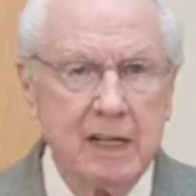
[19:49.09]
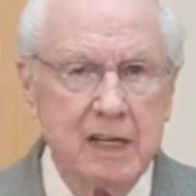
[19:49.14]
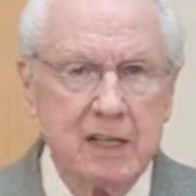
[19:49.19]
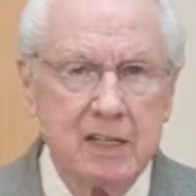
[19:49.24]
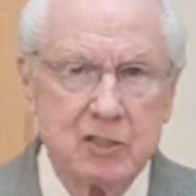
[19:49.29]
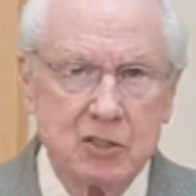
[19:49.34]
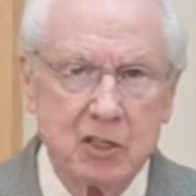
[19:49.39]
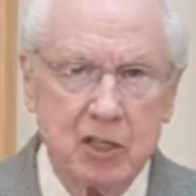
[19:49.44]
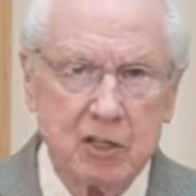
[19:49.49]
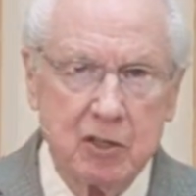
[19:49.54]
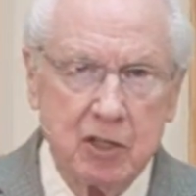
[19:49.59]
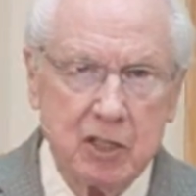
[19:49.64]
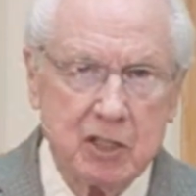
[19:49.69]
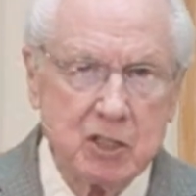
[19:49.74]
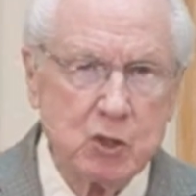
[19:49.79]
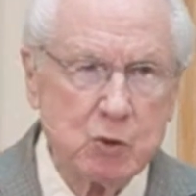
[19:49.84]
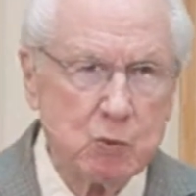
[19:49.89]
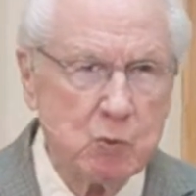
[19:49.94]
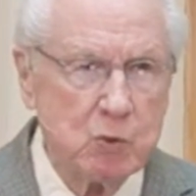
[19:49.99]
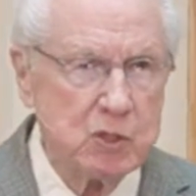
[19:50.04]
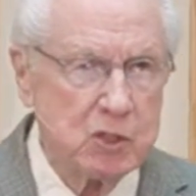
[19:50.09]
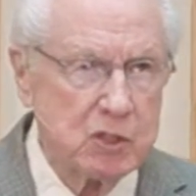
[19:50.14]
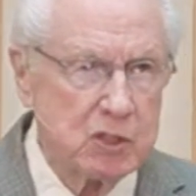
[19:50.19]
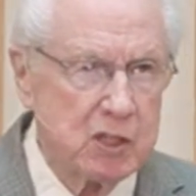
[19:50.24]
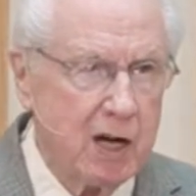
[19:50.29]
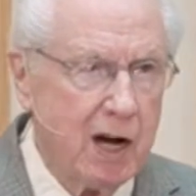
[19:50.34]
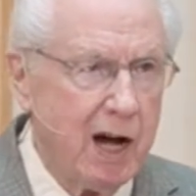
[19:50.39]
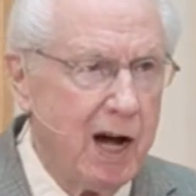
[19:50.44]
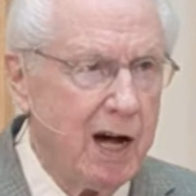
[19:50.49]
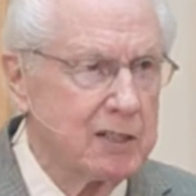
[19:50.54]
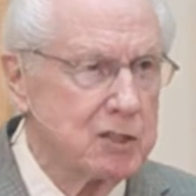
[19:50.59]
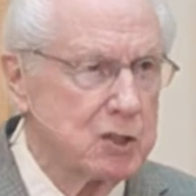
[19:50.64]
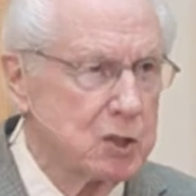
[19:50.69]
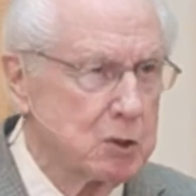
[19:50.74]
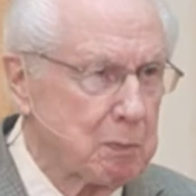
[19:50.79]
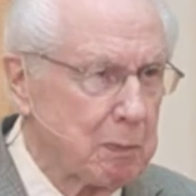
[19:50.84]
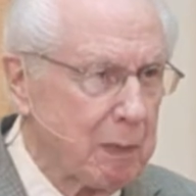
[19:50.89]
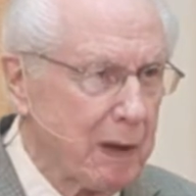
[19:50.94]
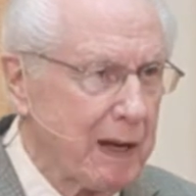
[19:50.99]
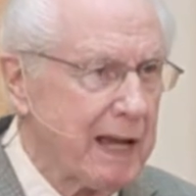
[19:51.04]
is that this was
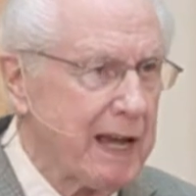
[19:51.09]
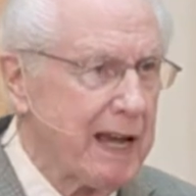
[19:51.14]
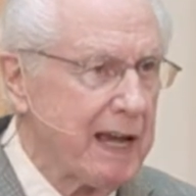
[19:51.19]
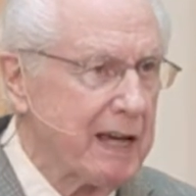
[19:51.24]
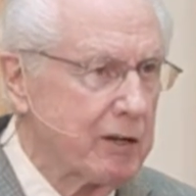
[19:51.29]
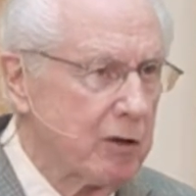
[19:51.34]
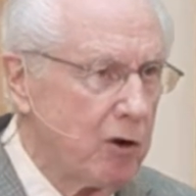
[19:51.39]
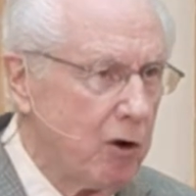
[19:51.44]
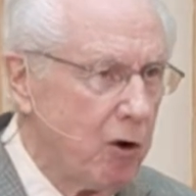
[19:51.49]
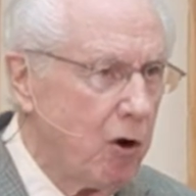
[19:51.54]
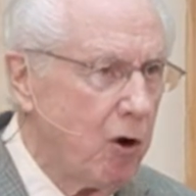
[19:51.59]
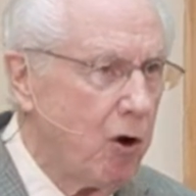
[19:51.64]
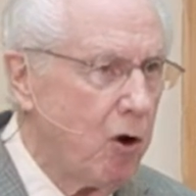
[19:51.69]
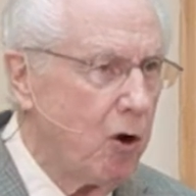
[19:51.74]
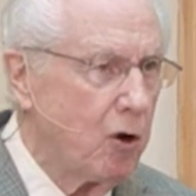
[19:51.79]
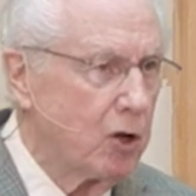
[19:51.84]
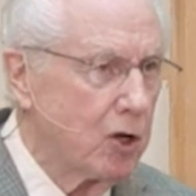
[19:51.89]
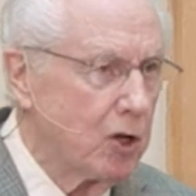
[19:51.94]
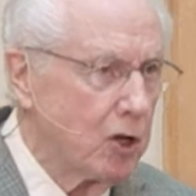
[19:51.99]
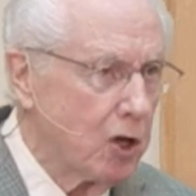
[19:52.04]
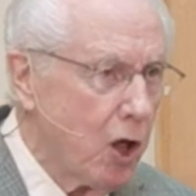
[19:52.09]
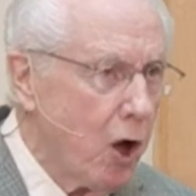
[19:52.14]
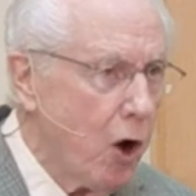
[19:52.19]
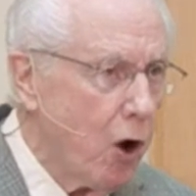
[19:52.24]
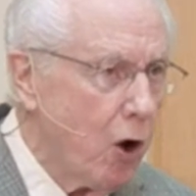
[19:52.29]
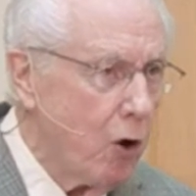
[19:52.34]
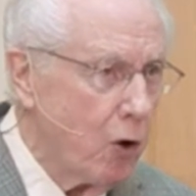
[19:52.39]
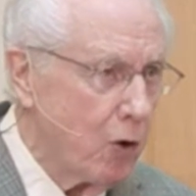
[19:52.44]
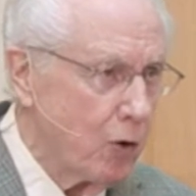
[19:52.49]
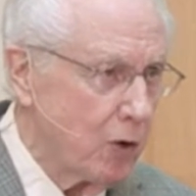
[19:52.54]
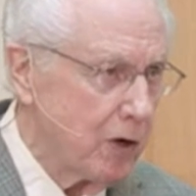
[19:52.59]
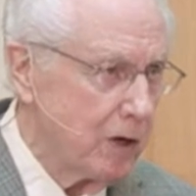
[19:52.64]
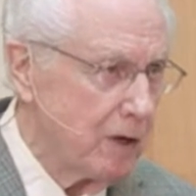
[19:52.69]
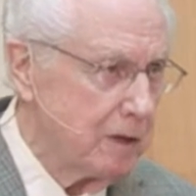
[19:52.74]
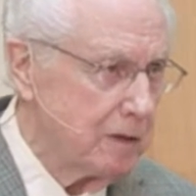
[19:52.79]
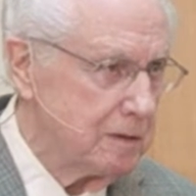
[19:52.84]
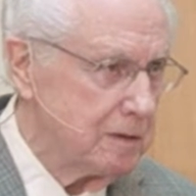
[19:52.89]
God's plan all along.